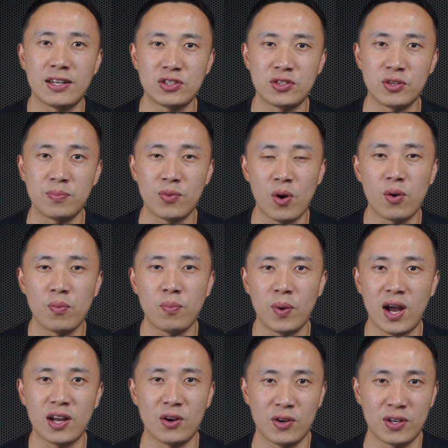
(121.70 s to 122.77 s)
into the Pro
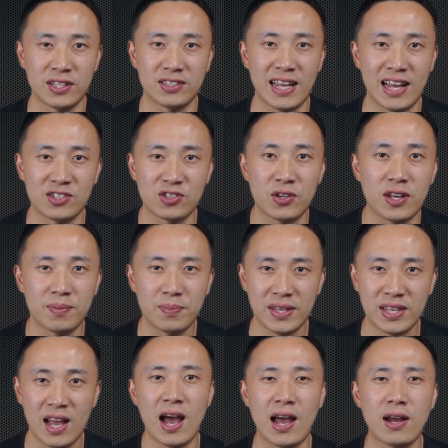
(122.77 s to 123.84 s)
model is actually a bit
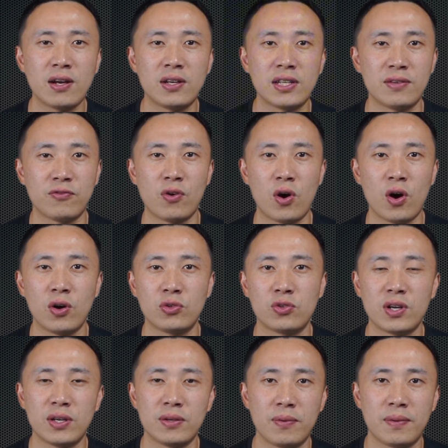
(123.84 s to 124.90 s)
higher than for
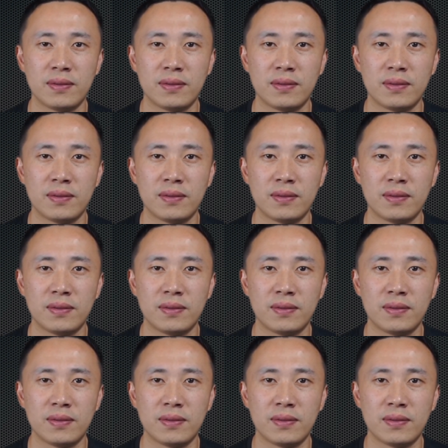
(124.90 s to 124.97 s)
Ultra.